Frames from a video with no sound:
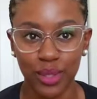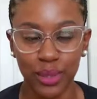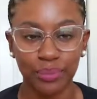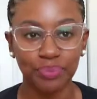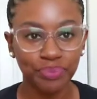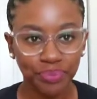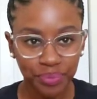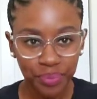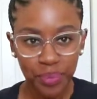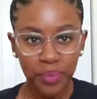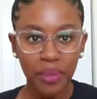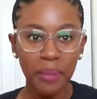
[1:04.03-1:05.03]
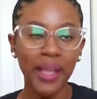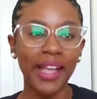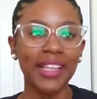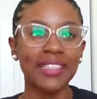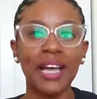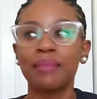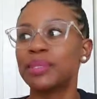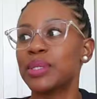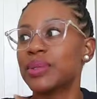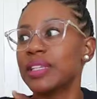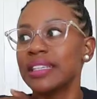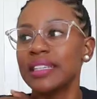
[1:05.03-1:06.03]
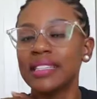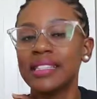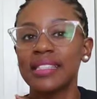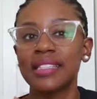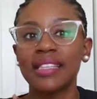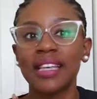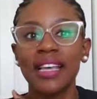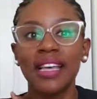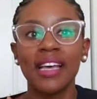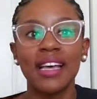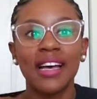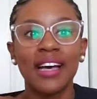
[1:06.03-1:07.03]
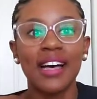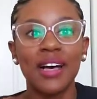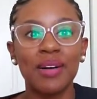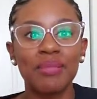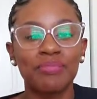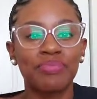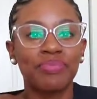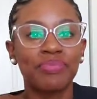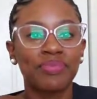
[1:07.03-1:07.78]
to, because I'm doing this at